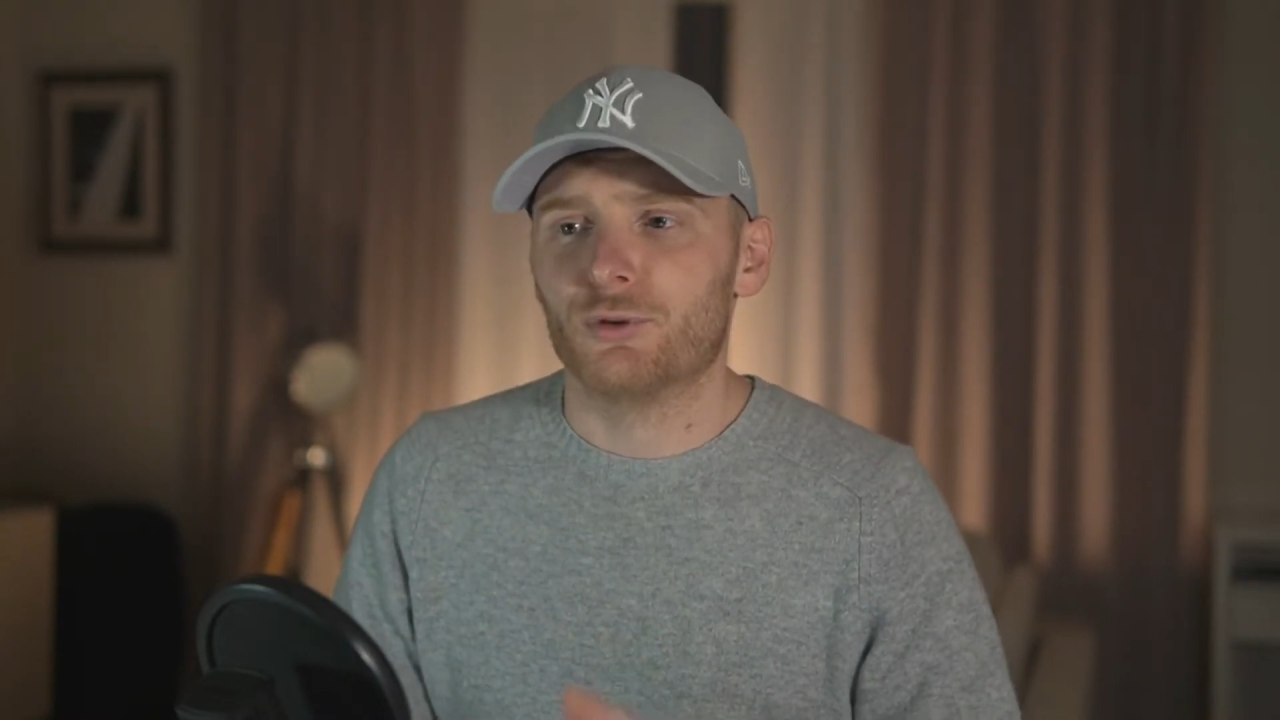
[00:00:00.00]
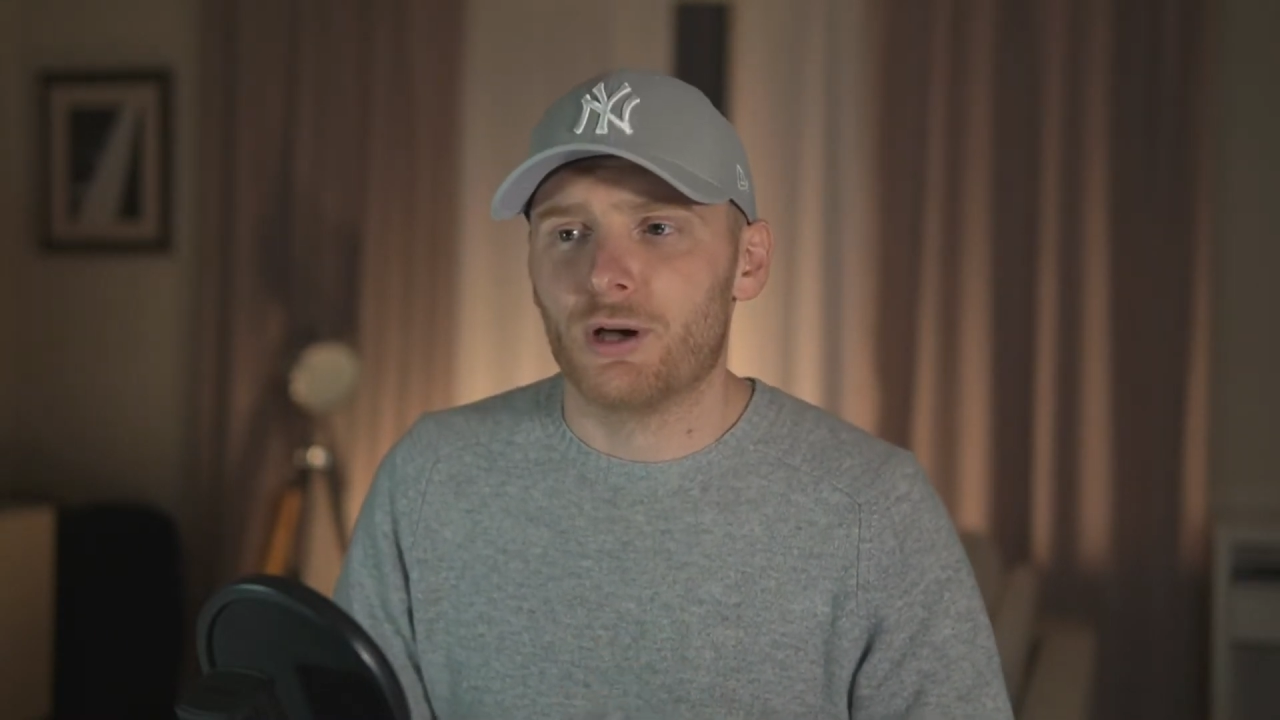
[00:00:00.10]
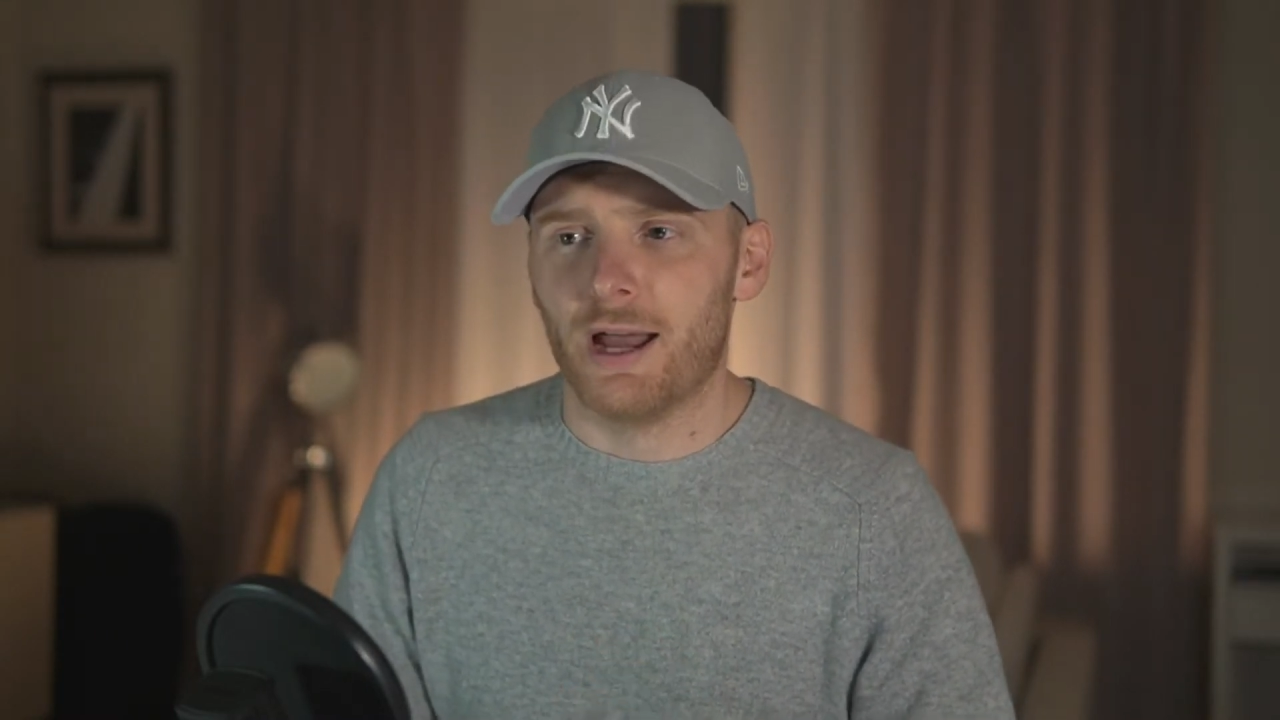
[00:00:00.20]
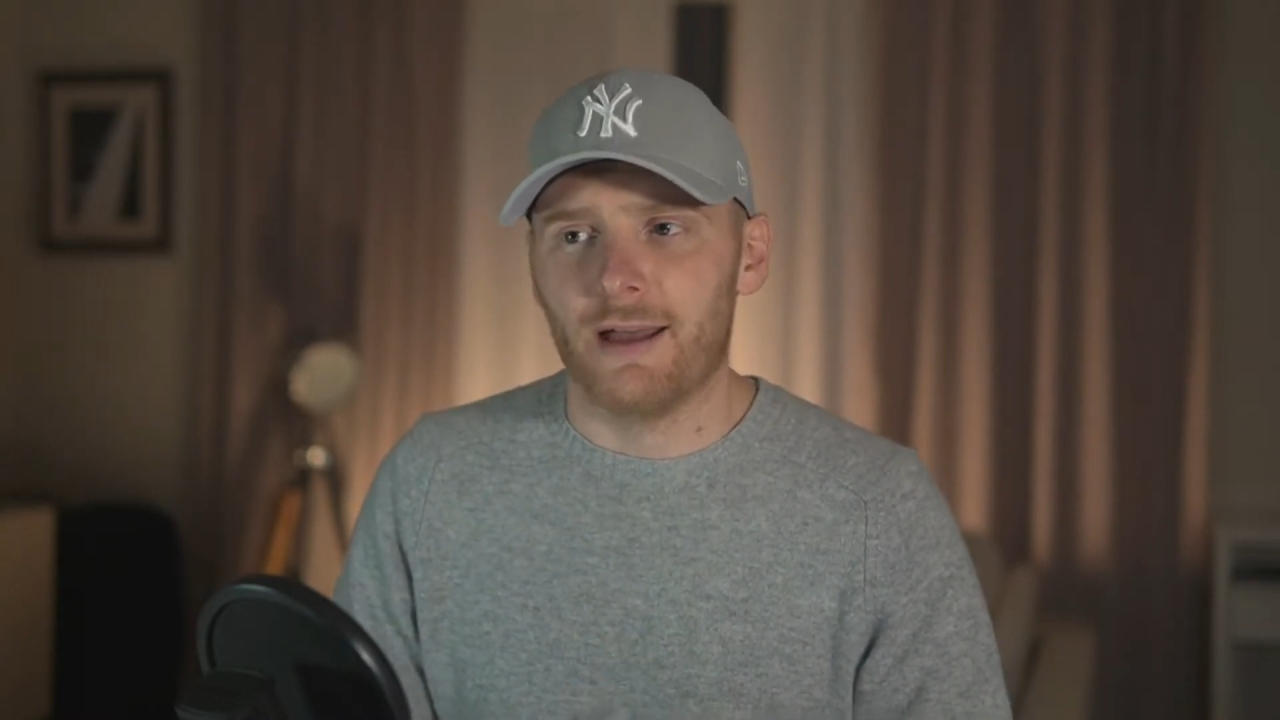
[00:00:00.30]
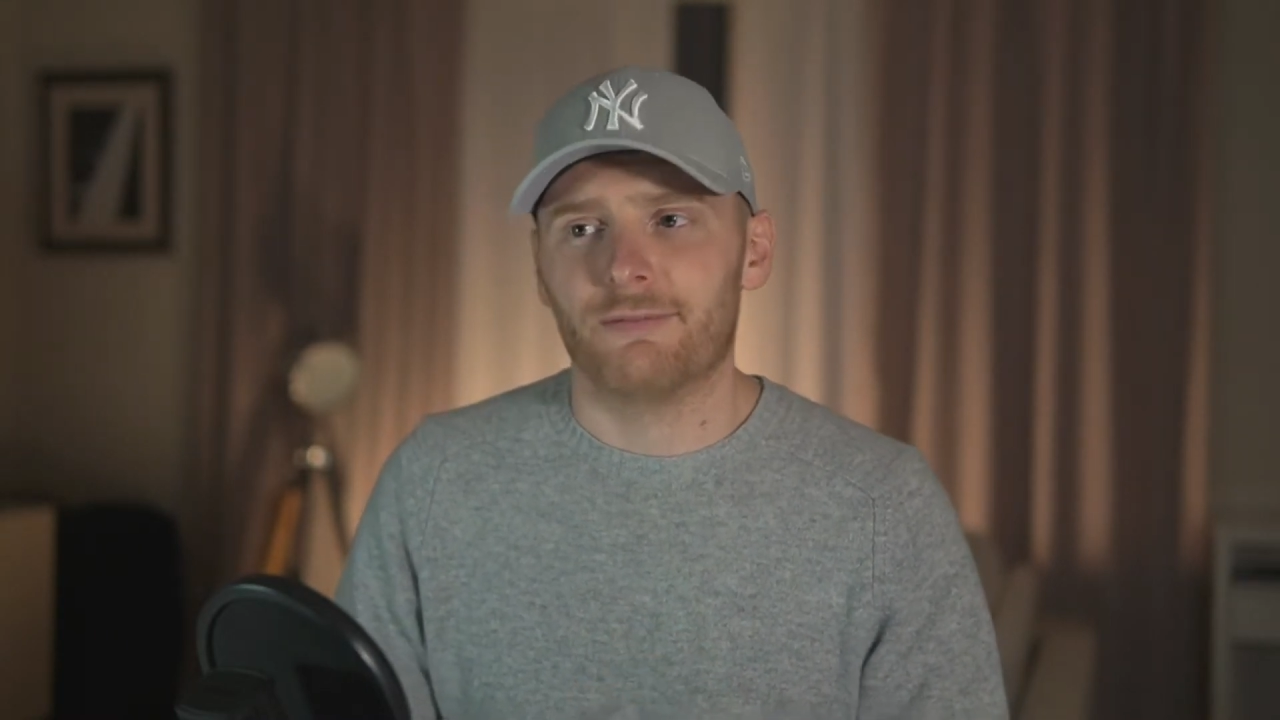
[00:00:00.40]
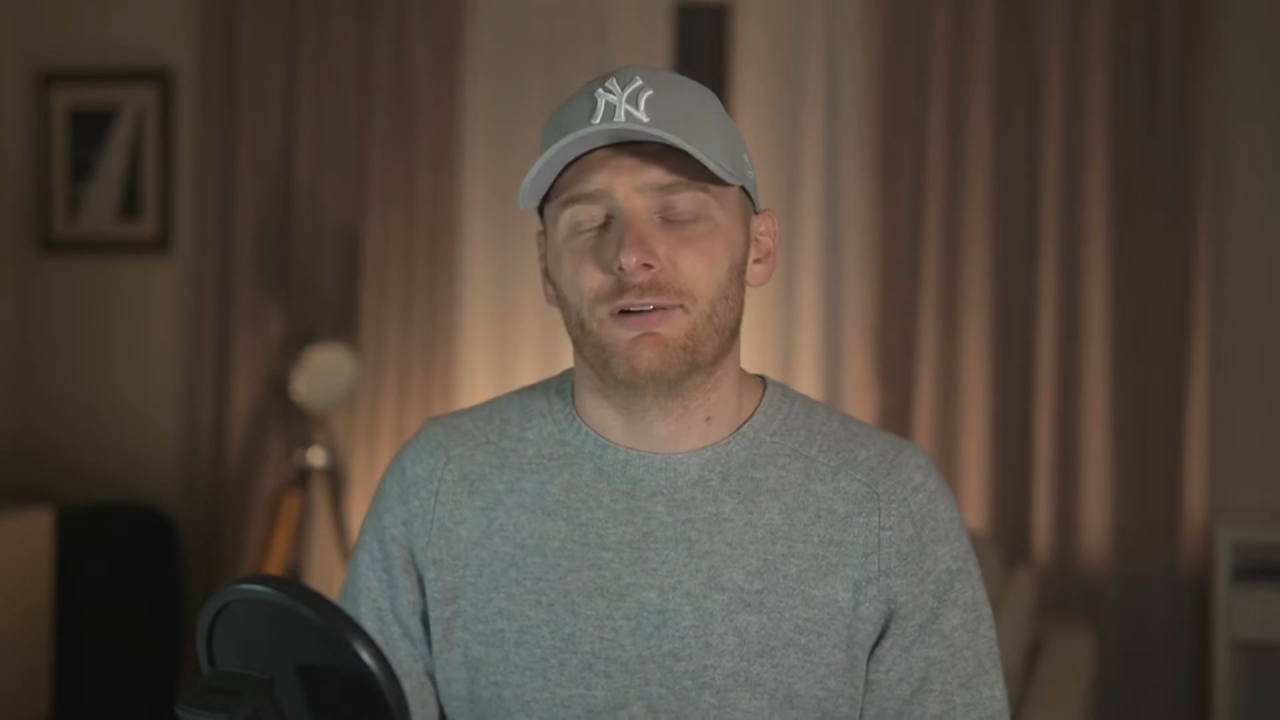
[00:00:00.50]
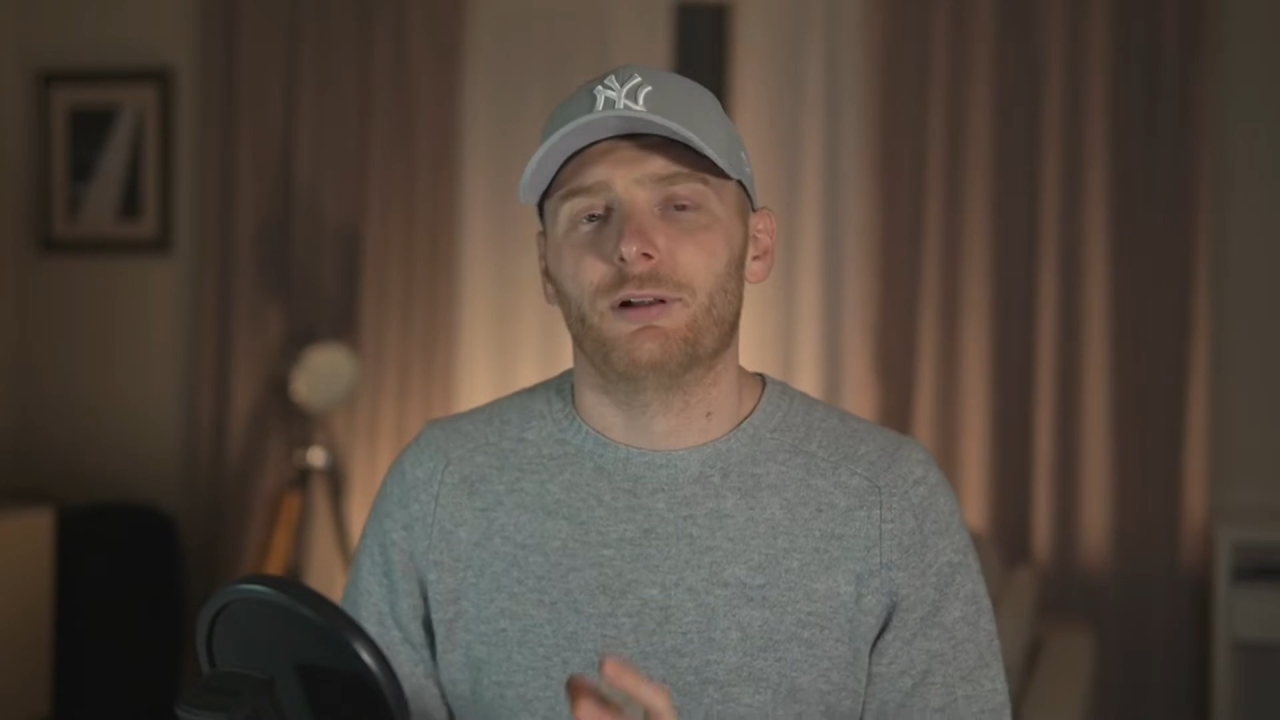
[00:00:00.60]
to have